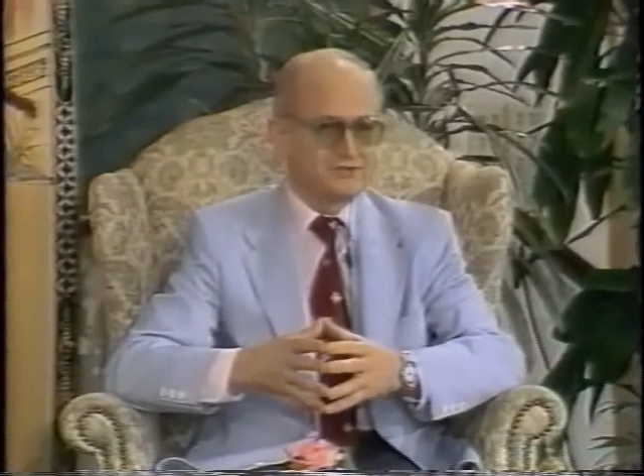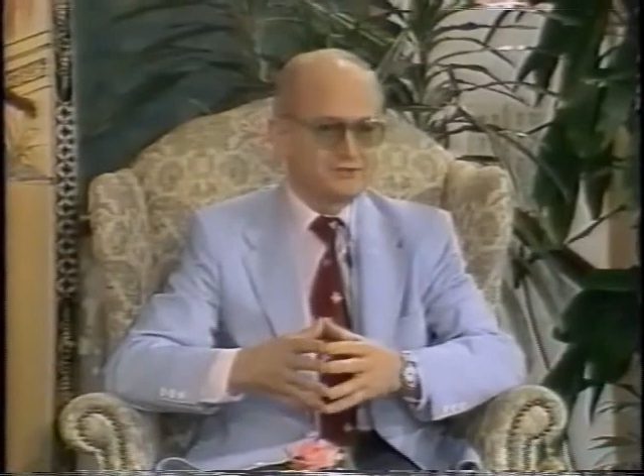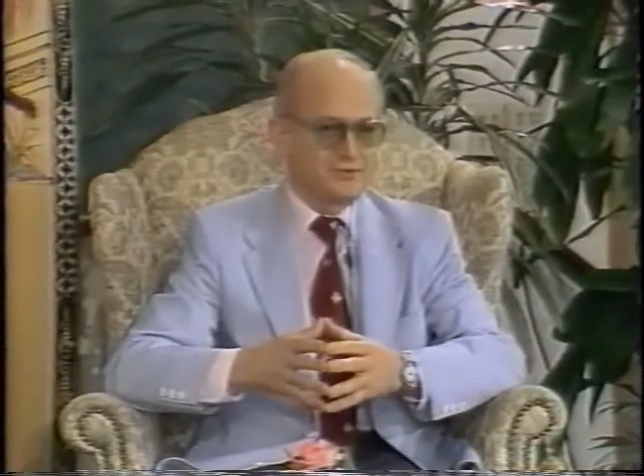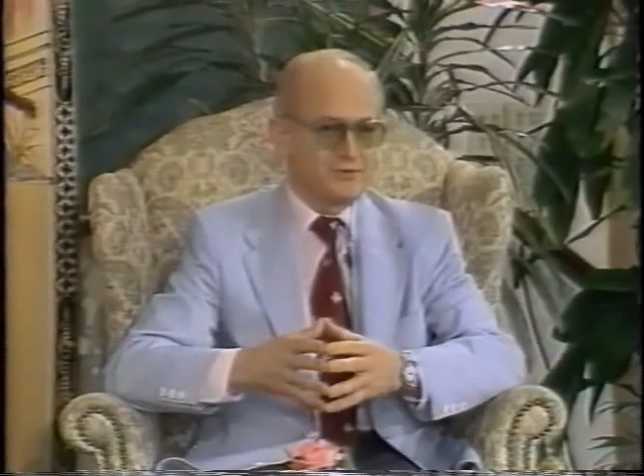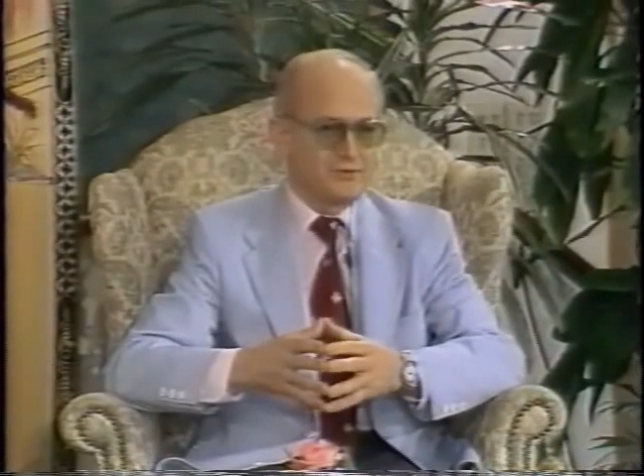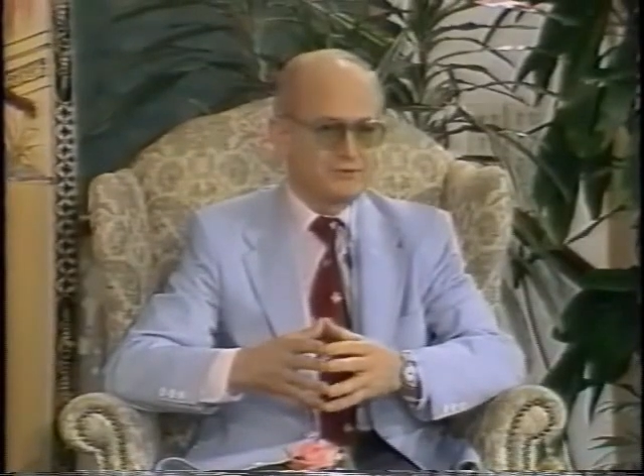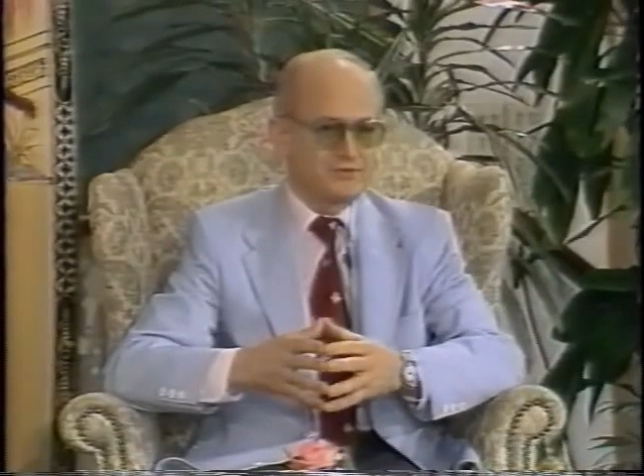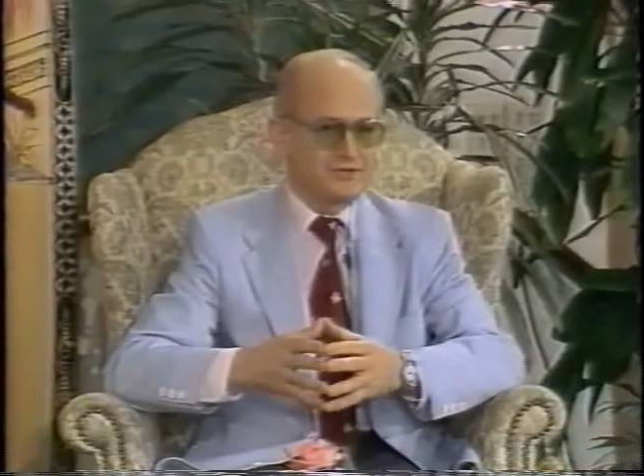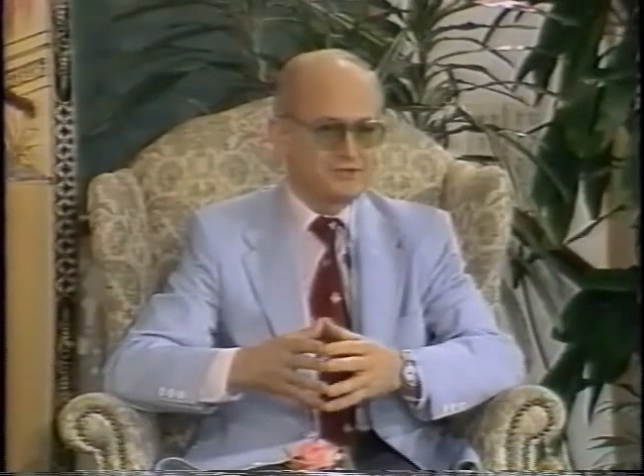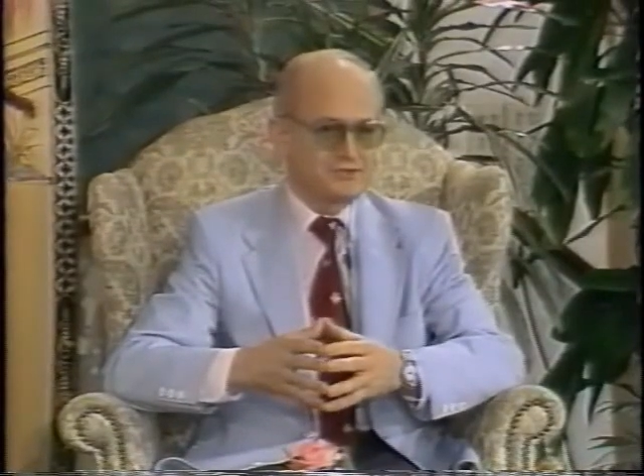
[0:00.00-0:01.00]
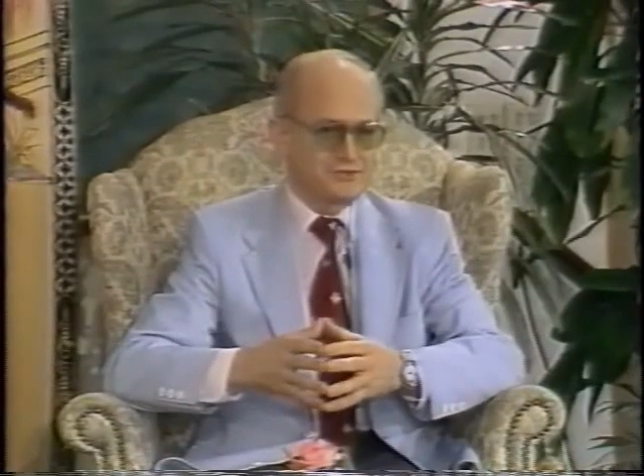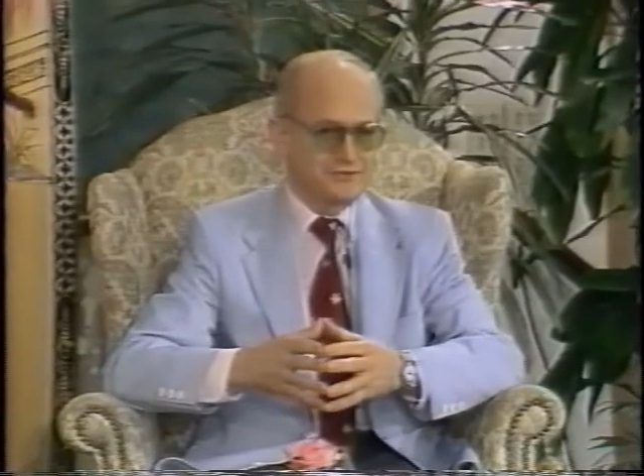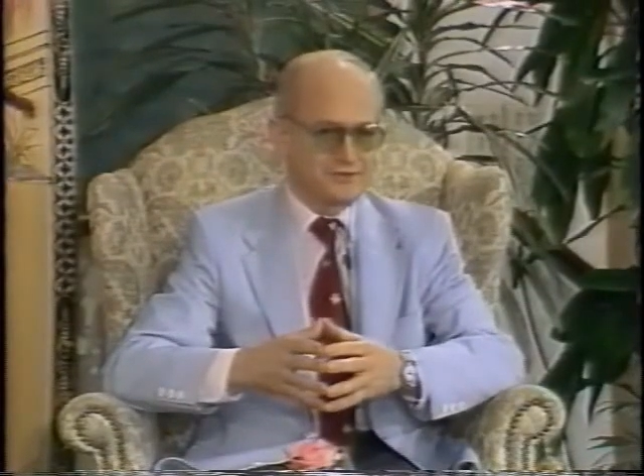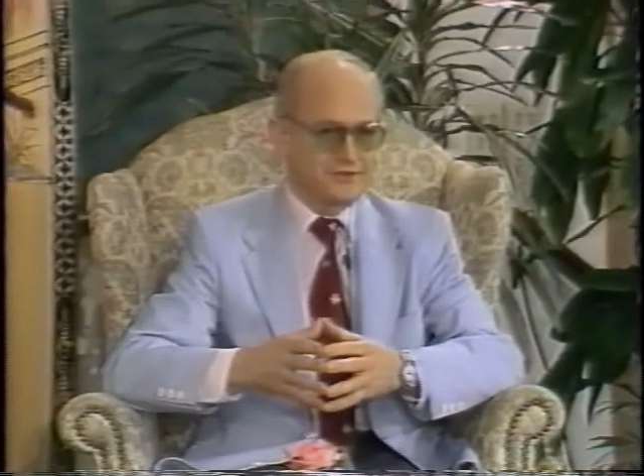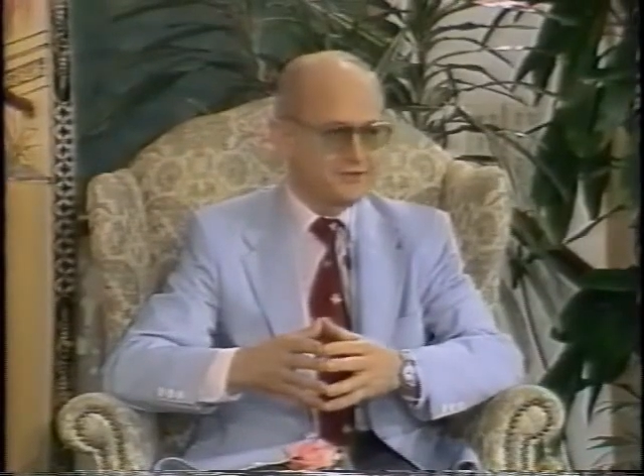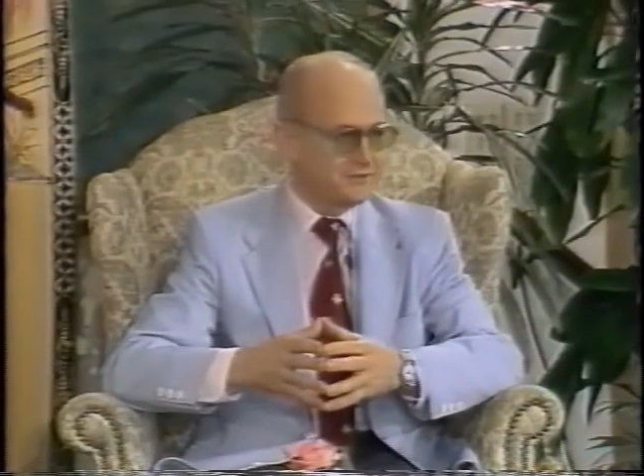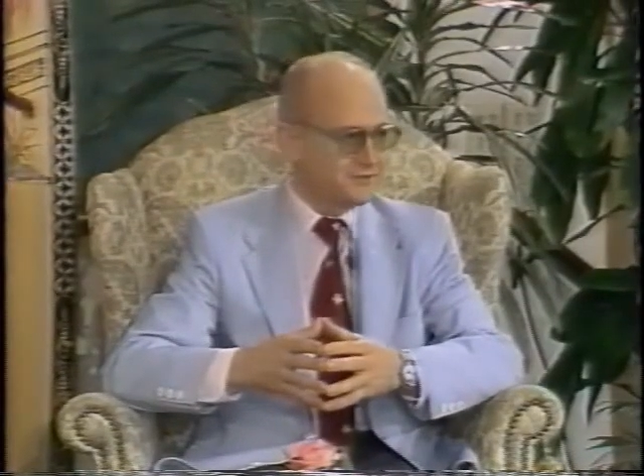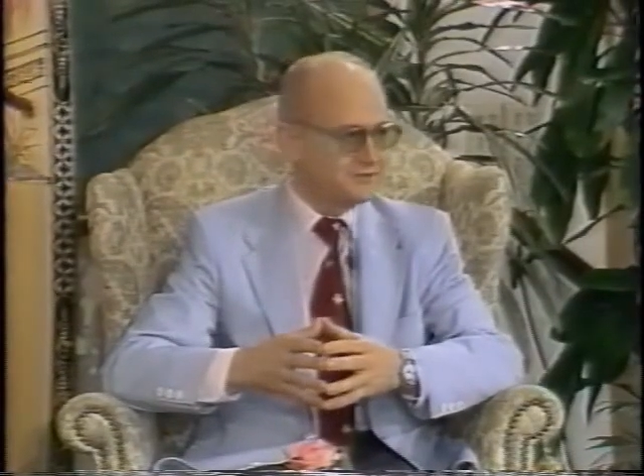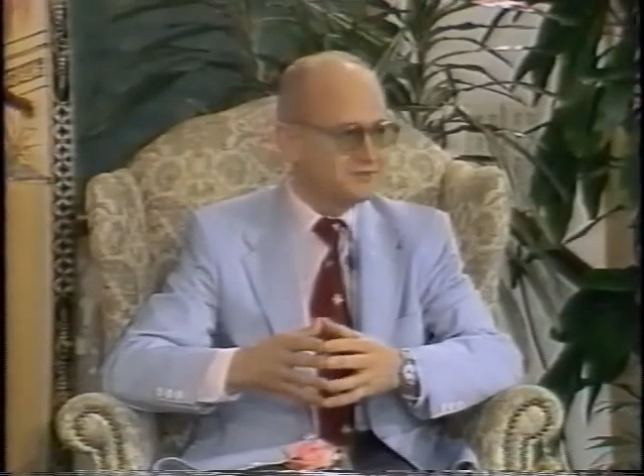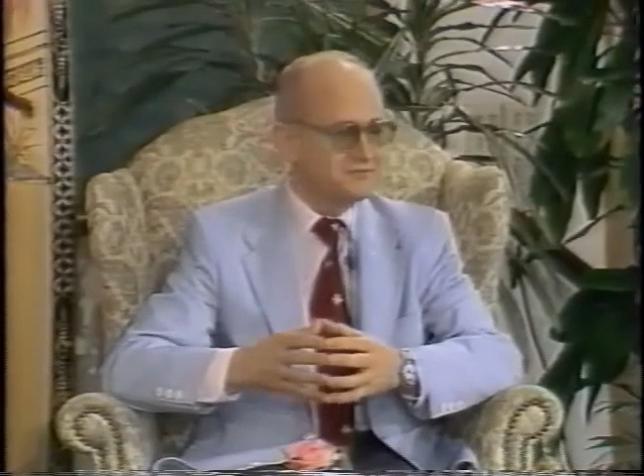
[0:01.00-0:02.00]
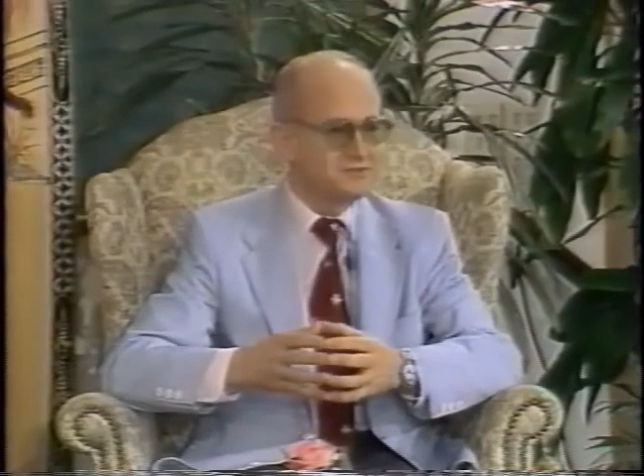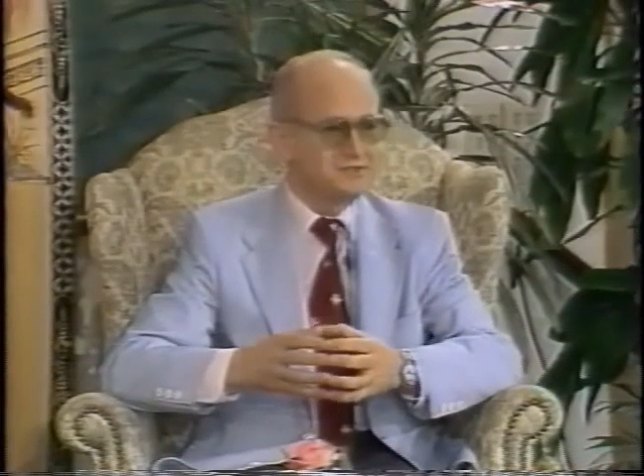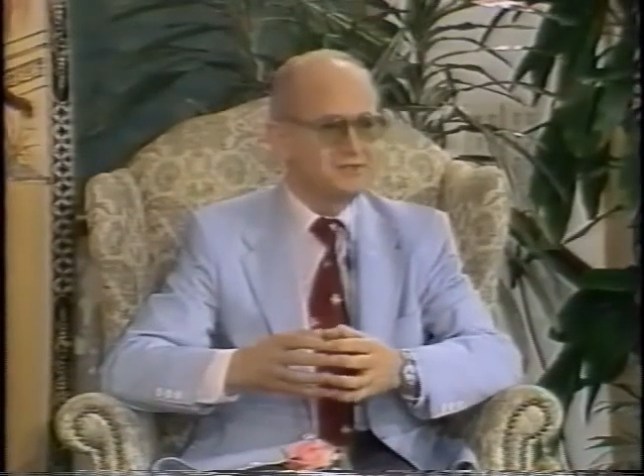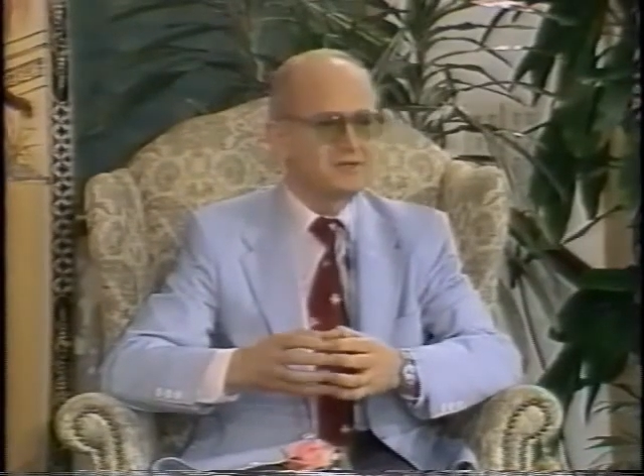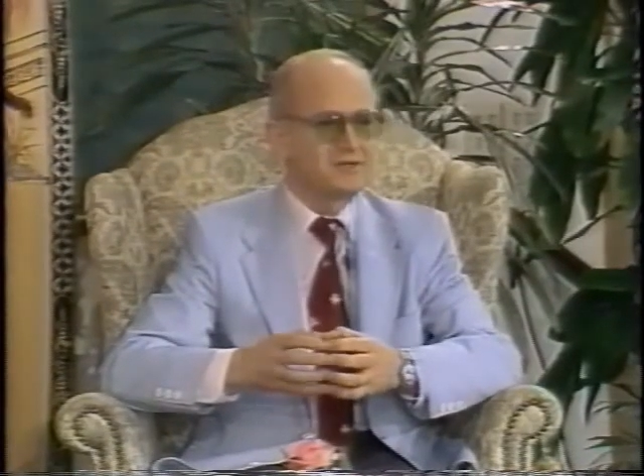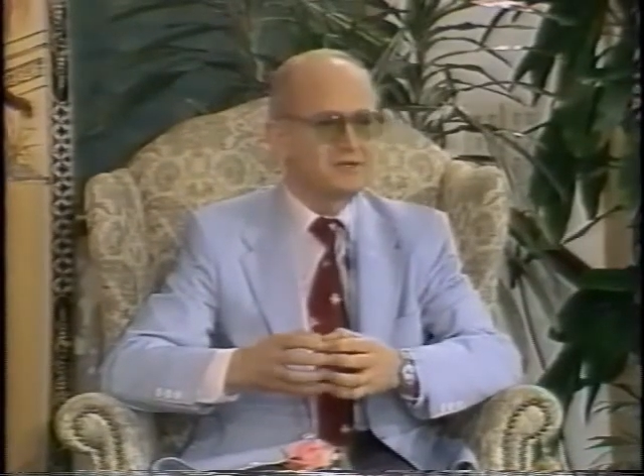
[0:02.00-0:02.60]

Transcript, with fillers: so-called extracurricular activity,